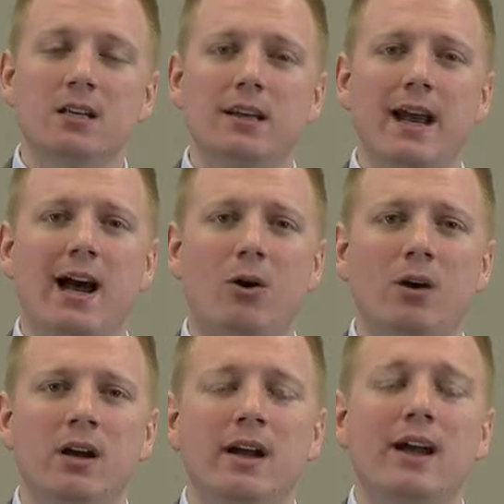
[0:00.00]

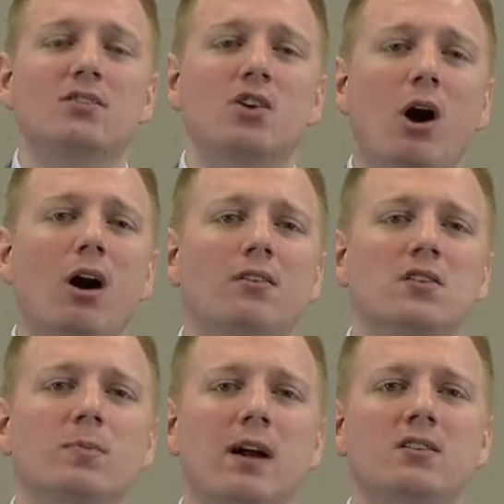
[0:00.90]
Now, it's our
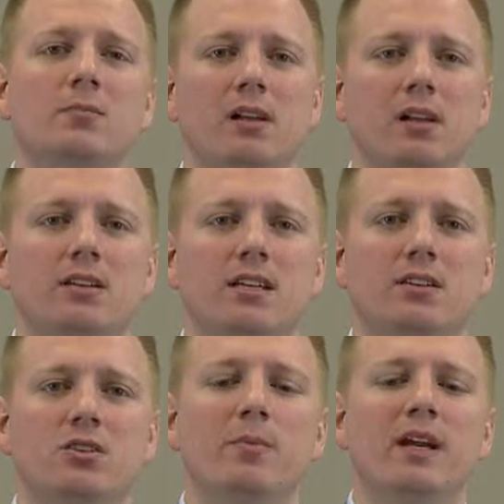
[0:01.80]

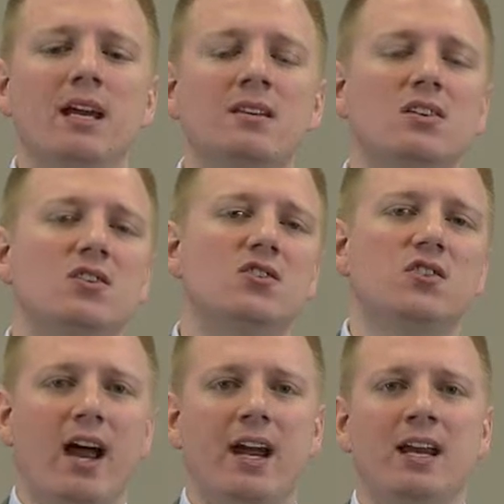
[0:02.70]
responsibility to begin
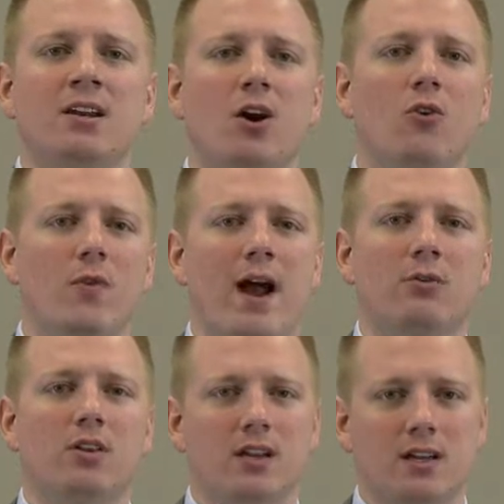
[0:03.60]
designing
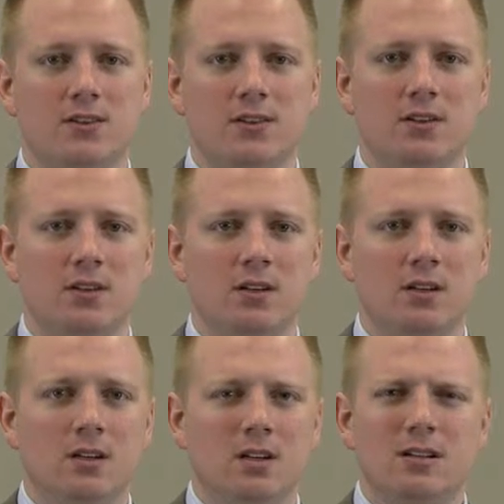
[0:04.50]
around this.
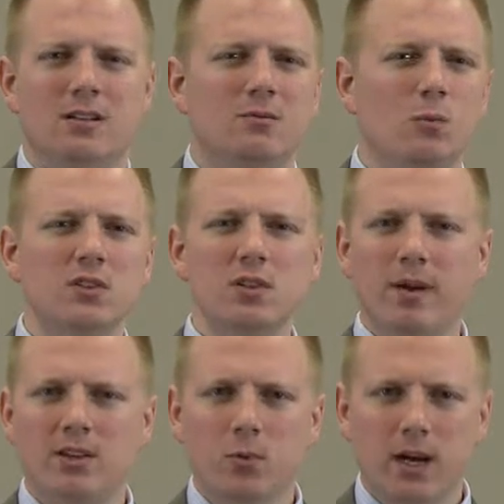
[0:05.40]
What's the
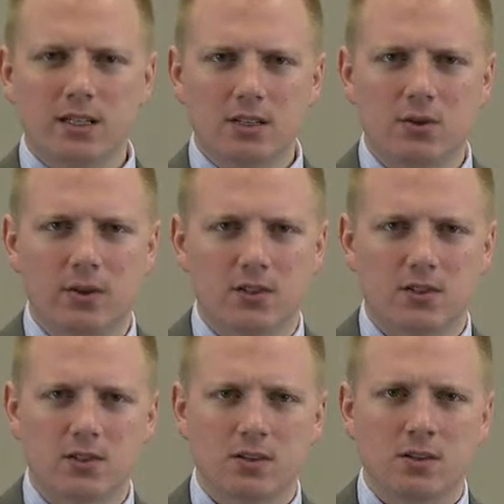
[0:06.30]
best way to do
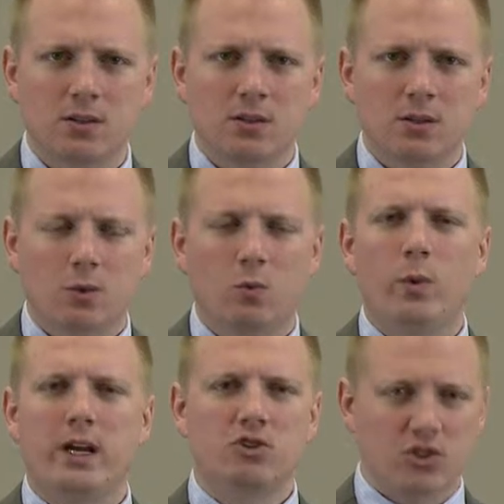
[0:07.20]
this?
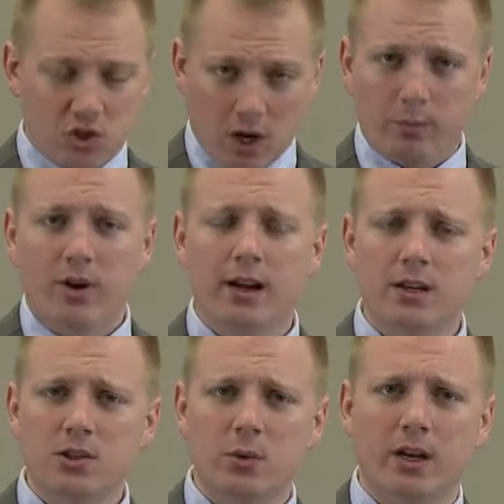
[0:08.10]
We could just jump right
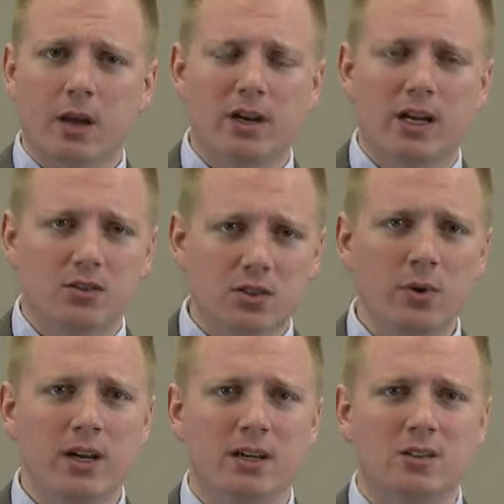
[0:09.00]
into it and begin
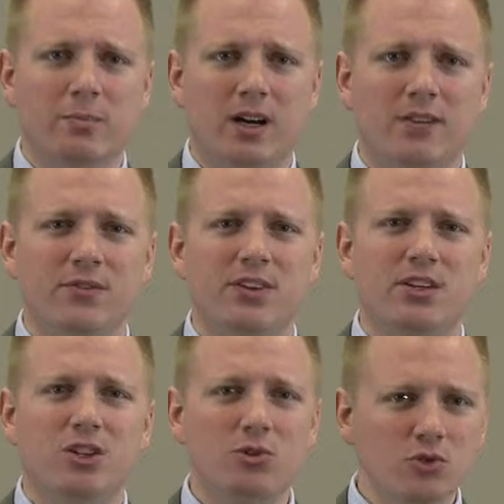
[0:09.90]
doing it, but
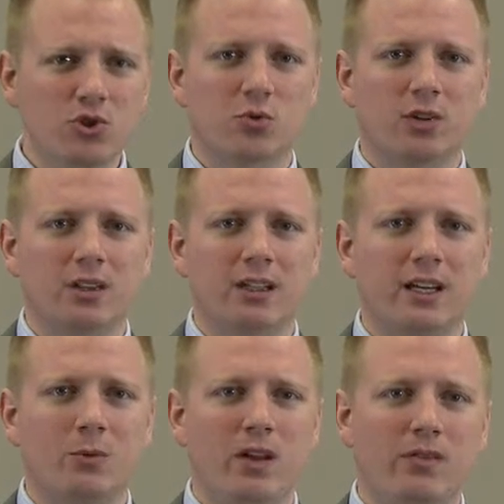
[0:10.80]

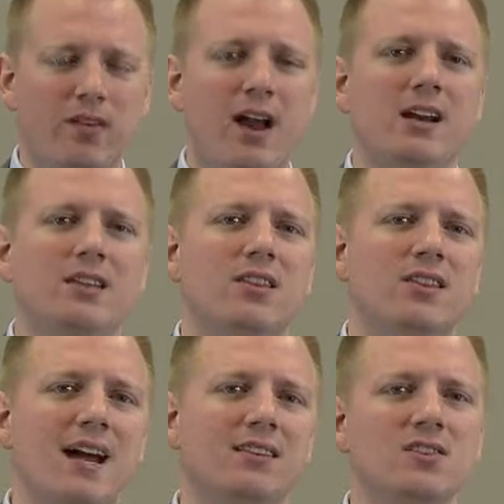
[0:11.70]
usually we find that
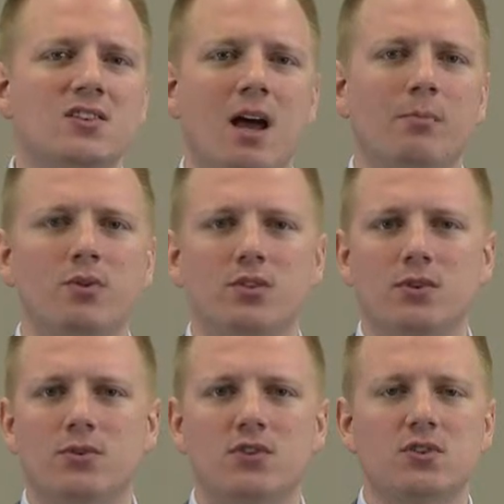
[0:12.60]
that does not
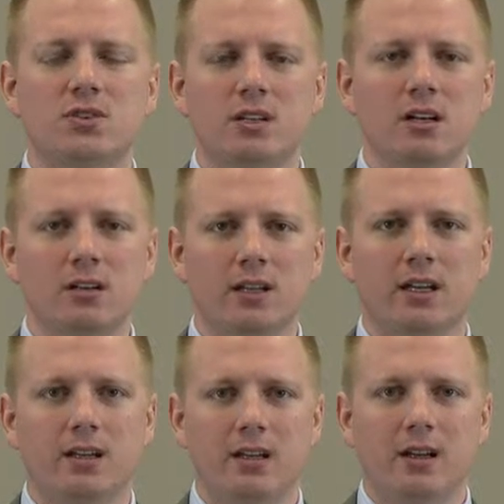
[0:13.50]
produce
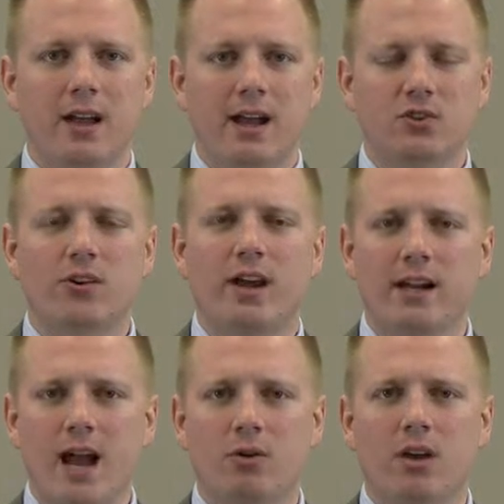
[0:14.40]
nearly as great
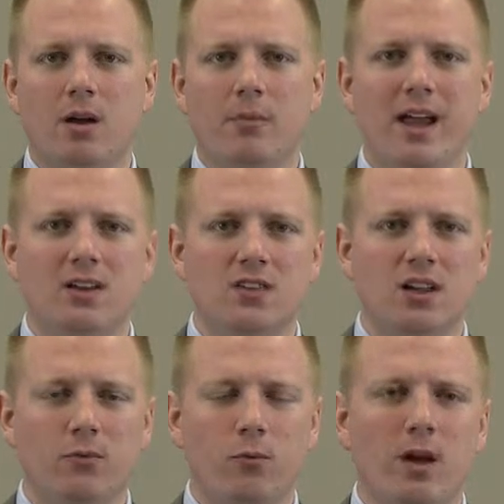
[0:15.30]
an outcome as
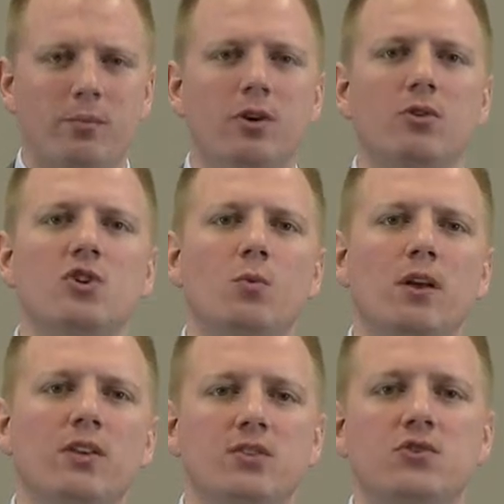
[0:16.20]
if we approach it
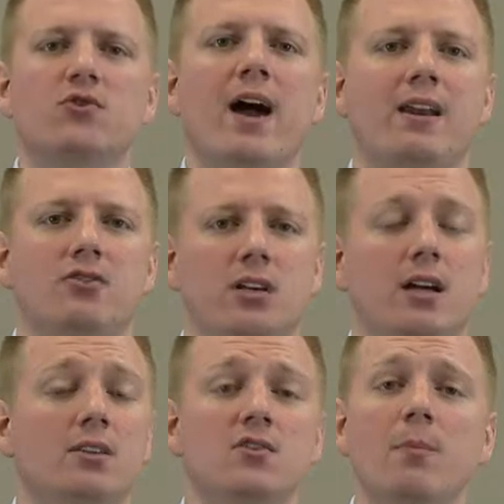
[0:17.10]
with a
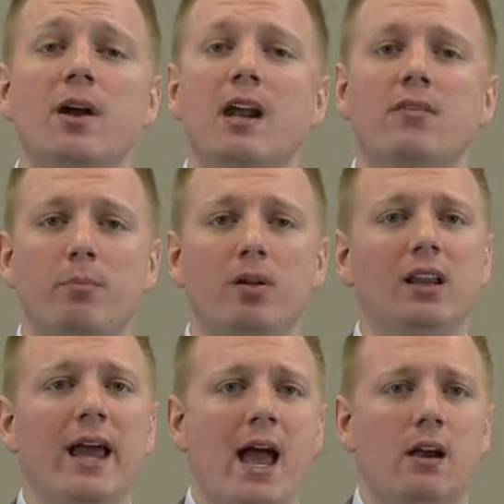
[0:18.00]
strategy, some kind of a
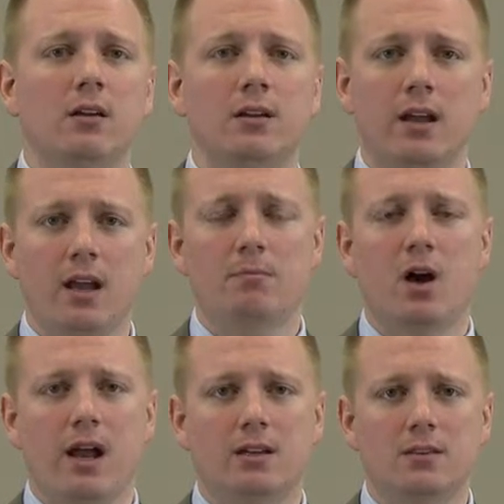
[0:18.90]
plan in
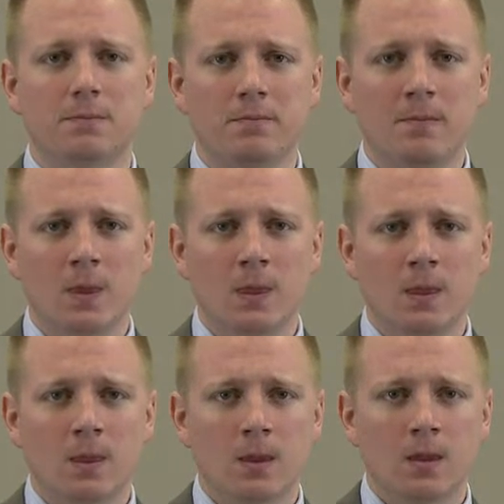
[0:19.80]
mind.
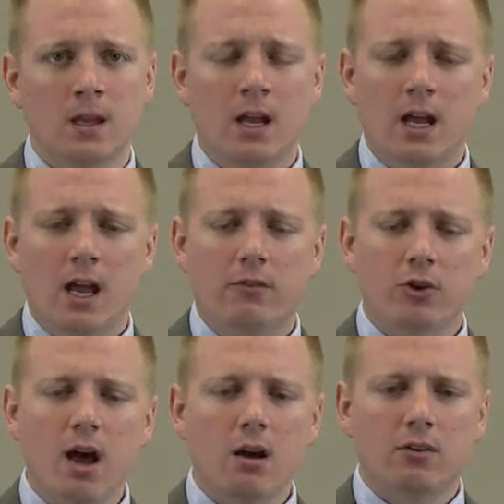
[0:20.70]
If
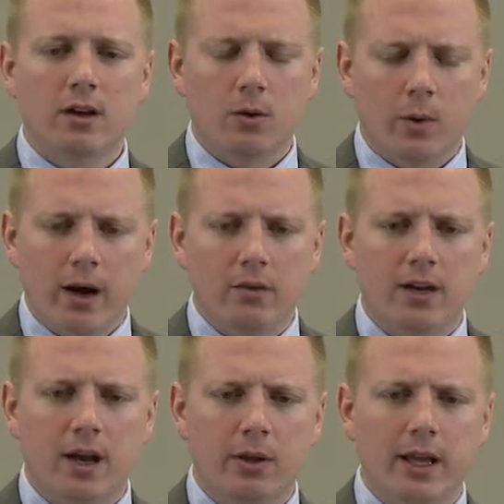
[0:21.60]
you're not already aware of
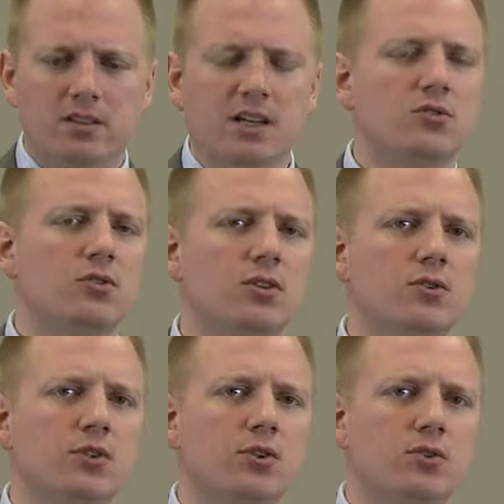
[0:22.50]
it, I would like to
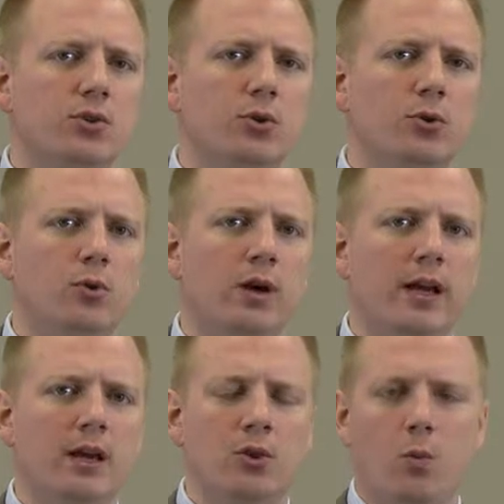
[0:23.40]
introduce you to,
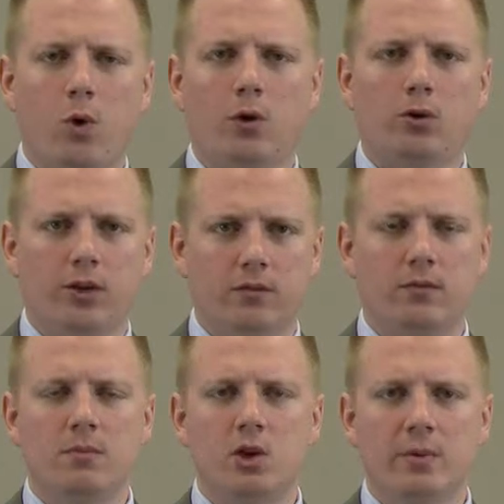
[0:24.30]
in the world
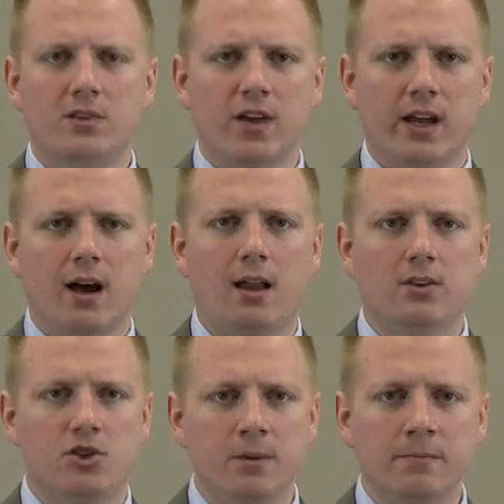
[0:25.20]
of human
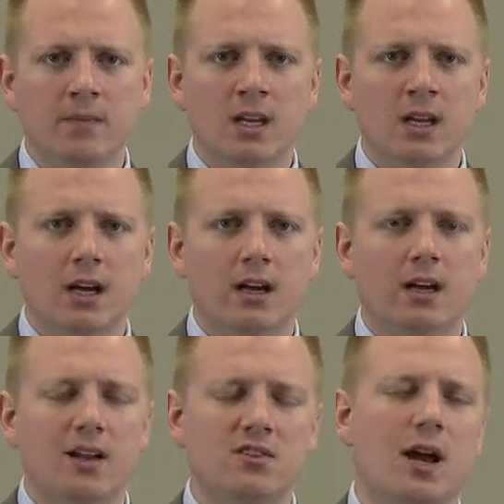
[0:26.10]
psychology, a
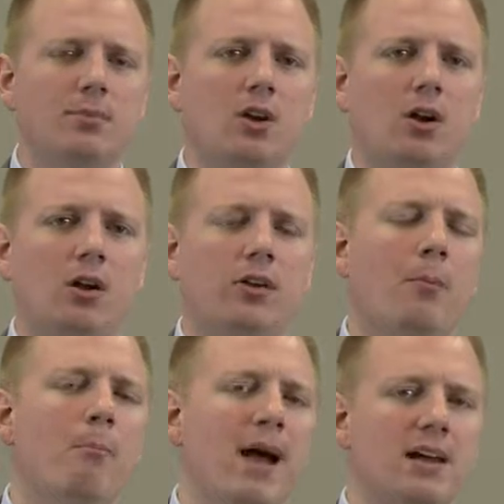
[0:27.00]
concept called
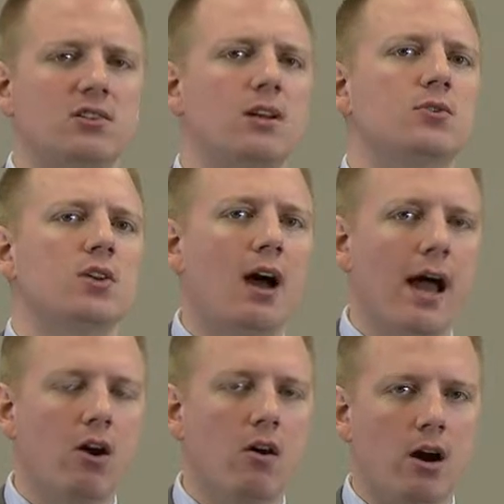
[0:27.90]
Maslow's
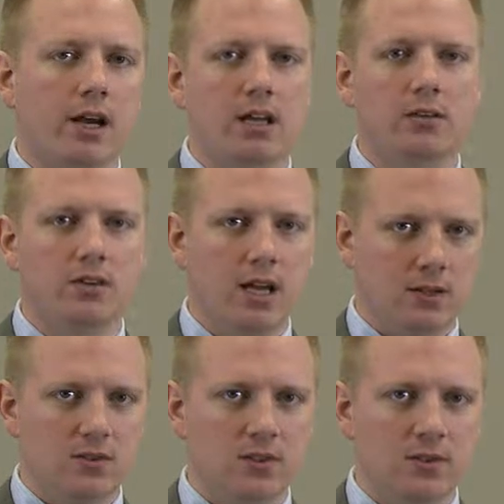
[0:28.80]
hierarchy of
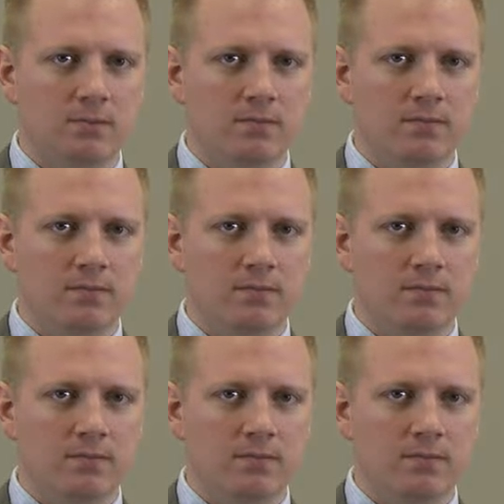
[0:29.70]
needs.